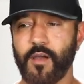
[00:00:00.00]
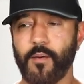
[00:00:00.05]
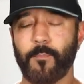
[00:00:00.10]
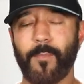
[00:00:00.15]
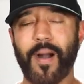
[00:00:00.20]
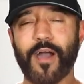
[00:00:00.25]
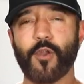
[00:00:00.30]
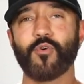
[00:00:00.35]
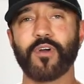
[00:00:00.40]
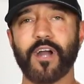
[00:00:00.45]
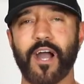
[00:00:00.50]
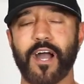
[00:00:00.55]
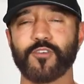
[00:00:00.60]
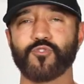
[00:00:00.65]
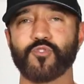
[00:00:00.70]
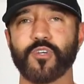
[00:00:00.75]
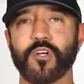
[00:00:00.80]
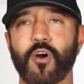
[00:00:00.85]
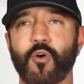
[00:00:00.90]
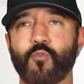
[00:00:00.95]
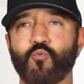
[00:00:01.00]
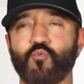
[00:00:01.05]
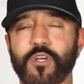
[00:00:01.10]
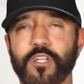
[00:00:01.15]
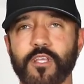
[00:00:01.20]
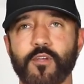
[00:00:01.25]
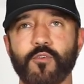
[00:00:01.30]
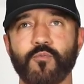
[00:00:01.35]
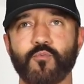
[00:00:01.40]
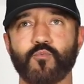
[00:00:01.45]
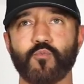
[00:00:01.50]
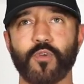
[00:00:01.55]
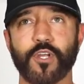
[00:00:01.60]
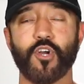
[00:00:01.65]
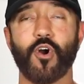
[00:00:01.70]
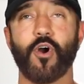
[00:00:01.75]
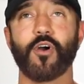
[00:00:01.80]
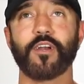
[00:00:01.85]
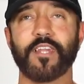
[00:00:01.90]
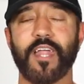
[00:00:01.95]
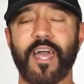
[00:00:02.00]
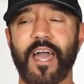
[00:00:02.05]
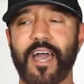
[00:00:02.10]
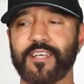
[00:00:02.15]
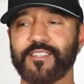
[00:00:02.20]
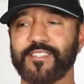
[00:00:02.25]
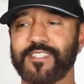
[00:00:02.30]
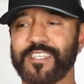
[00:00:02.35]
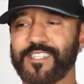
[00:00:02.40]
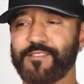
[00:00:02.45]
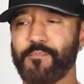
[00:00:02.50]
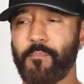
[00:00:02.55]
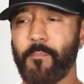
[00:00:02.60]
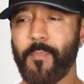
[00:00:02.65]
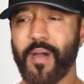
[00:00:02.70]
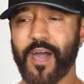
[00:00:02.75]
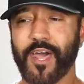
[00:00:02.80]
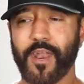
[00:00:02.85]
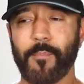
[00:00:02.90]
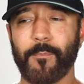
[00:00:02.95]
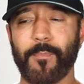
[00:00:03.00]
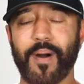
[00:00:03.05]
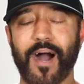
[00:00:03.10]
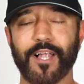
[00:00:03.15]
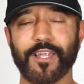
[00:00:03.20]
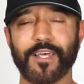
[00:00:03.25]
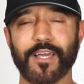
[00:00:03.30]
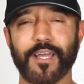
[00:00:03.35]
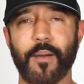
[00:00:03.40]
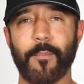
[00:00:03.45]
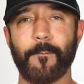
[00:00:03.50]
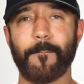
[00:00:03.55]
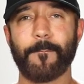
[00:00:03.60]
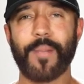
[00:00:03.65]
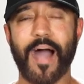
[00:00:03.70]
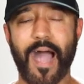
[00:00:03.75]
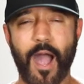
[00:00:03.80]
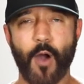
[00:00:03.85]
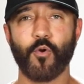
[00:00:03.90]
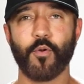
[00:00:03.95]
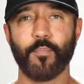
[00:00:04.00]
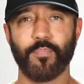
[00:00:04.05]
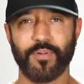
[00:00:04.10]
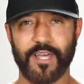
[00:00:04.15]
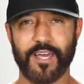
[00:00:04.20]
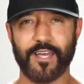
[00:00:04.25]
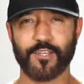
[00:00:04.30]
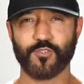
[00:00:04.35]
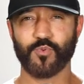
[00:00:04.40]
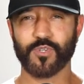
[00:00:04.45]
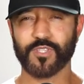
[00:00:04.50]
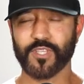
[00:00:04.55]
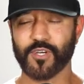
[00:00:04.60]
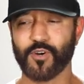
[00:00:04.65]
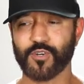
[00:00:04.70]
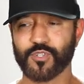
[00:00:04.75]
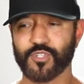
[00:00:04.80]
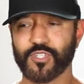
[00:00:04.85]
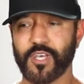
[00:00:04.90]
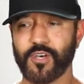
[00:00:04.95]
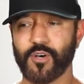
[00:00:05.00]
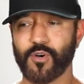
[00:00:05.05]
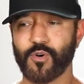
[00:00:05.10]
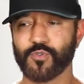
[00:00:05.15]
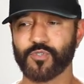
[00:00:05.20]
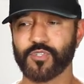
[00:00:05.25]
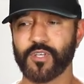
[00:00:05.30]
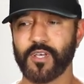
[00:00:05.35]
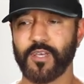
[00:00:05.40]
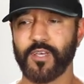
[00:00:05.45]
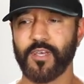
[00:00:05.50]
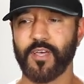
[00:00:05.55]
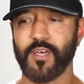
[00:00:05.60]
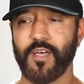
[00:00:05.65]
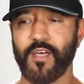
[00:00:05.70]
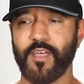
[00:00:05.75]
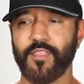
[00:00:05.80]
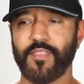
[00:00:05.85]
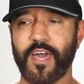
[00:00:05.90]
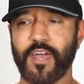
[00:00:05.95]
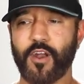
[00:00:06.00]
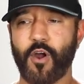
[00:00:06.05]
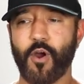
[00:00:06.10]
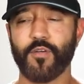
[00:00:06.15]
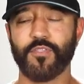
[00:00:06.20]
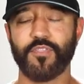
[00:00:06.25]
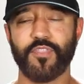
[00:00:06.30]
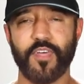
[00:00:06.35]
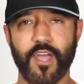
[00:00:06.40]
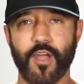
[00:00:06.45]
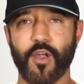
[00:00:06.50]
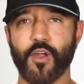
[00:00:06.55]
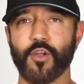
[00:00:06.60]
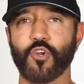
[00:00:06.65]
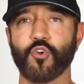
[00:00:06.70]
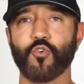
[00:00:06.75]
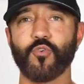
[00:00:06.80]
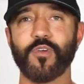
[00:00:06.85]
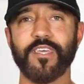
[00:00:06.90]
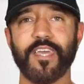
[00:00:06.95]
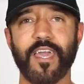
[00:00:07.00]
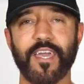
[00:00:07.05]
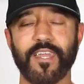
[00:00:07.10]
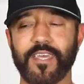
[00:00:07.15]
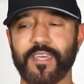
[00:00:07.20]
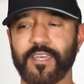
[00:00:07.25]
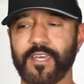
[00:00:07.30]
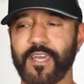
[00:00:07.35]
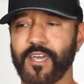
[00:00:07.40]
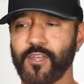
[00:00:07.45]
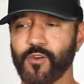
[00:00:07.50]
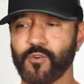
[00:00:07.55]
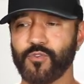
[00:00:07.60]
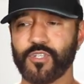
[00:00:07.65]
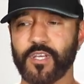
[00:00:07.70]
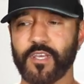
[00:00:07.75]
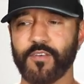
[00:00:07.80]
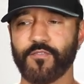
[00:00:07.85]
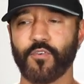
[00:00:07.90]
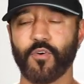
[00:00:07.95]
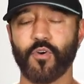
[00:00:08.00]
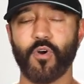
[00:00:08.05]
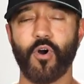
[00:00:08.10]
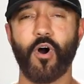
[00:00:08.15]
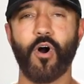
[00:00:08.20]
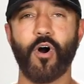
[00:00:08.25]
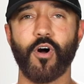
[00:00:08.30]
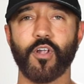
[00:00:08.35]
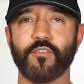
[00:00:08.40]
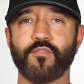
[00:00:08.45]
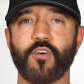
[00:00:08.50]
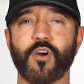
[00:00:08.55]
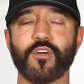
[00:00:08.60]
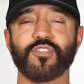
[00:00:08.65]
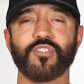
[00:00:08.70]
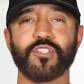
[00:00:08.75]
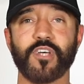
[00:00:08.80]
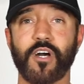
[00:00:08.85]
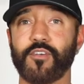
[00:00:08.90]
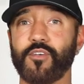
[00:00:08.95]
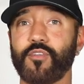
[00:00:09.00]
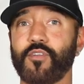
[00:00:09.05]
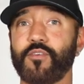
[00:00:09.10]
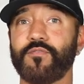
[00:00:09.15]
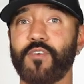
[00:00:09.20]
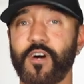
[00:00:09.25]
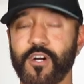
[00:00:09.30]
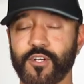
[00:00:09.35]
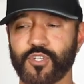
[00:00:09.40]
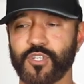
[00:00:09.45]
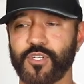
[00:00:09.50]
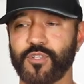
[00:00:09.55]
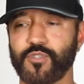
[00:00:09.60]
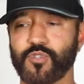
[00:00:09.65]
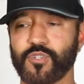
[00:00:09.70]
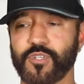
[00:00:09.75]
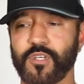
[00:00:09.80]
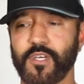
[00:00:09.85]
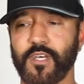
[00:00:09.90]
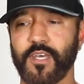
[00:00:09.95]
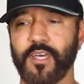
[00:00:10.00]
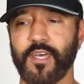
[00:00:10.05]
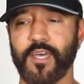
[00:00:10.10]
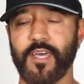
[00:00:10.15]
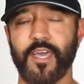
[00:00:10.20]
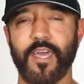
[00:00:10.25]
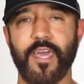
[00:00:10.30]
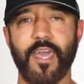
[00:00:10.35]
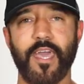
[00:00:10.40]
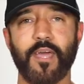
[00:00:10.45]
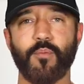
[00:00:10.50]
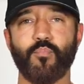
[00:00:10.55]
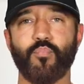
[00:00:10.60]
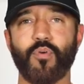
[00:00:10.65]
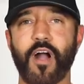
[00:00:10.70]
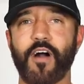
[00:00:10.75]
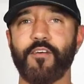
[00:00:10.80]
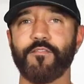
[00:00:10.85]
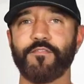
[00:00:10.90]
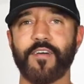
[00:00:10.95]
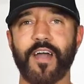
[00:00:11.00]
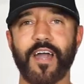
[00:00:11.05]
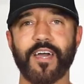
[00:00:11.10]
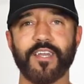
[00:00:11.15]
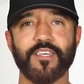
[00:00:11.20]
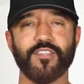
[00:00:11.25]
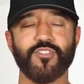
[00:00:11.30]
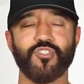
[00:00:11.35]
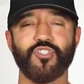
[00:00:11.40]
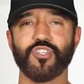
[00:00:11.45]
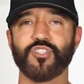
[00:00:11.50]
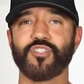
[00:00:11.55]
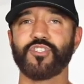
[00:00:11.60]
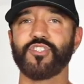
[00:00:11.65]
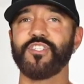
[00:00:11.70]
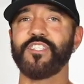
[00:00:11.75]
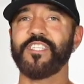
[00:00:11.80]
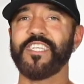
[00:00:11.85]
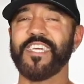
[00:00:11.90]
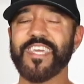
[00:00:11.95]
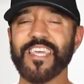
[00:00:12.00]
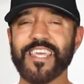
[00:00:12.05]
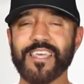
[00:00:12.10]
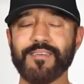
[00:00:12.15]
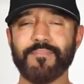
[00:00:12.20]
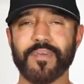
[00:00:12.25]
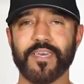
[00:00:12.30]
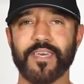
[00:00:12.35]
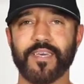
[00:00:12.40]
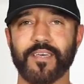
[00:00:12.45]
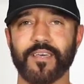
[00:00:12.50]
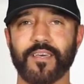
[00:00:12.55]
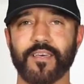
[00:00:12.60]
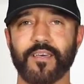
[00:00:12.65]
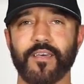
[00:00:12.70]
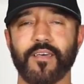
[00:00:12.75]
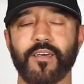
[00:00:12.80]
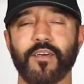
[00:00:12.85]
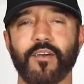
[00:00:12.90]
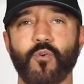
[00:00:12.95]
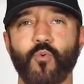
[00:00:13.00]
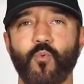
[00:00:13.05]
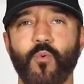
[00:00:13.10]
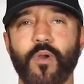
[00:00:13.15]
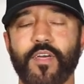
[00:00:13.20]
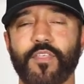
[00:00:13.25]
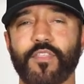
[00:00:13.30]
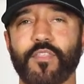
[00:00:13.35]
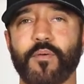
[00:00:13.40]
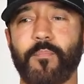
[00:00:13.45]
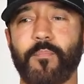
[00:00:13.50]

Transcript: Mitochondria are really regarded as these metabolic power plants within our cells that are there creating energy for all of our cellular functions. And brown fat is just teeming with